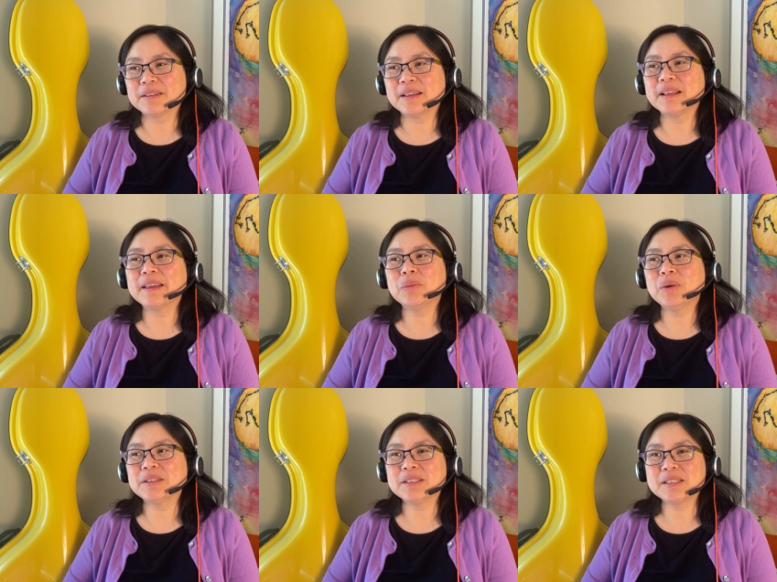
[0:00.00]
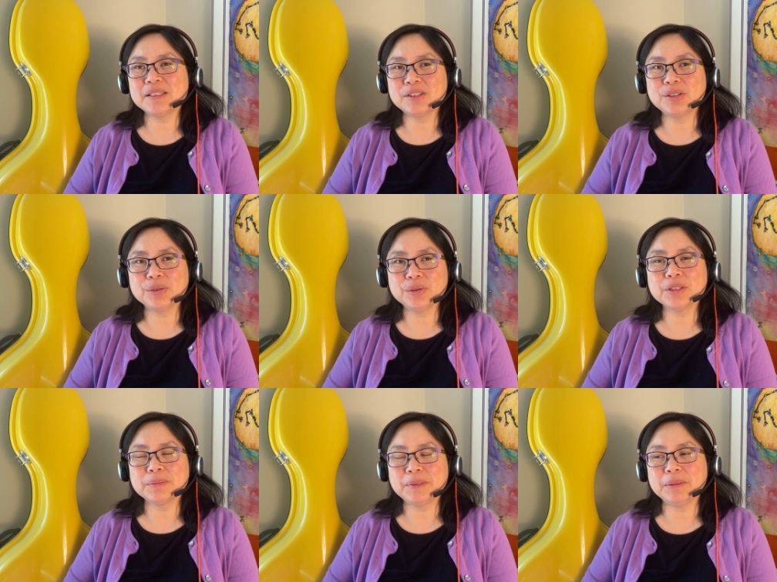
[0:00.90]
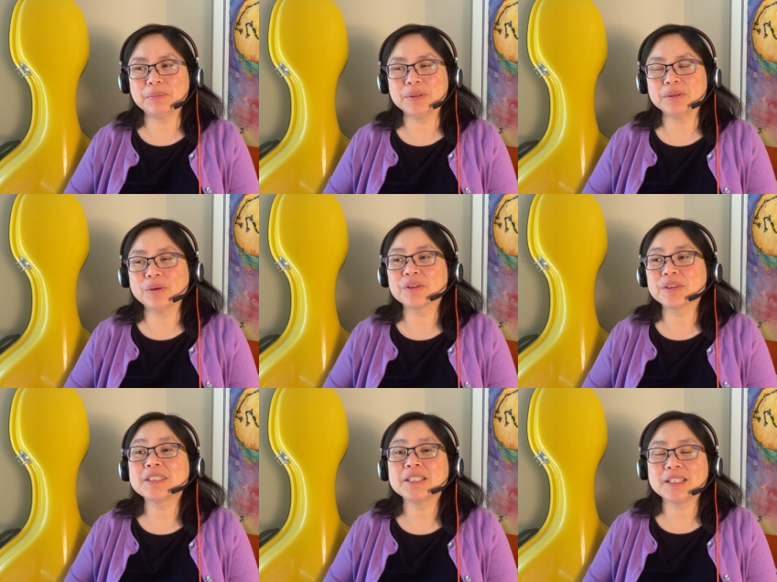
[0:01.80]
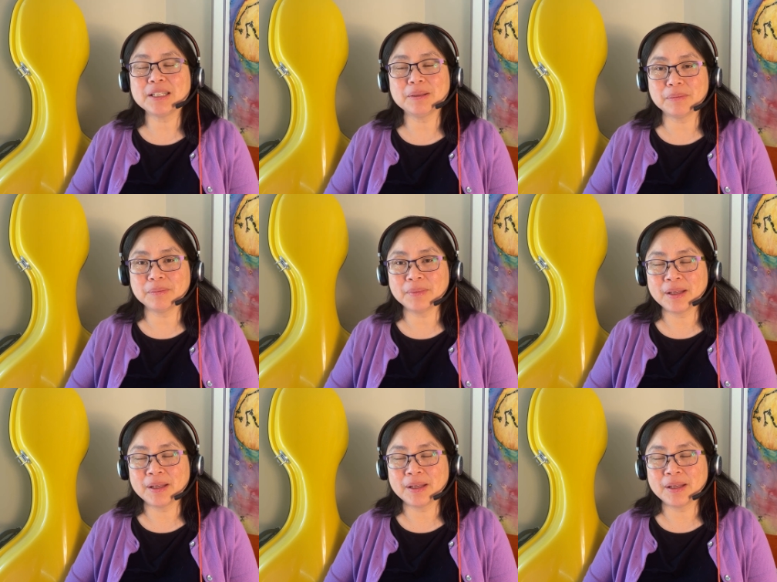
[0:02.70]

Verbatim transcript: that like, what does it do to people or the team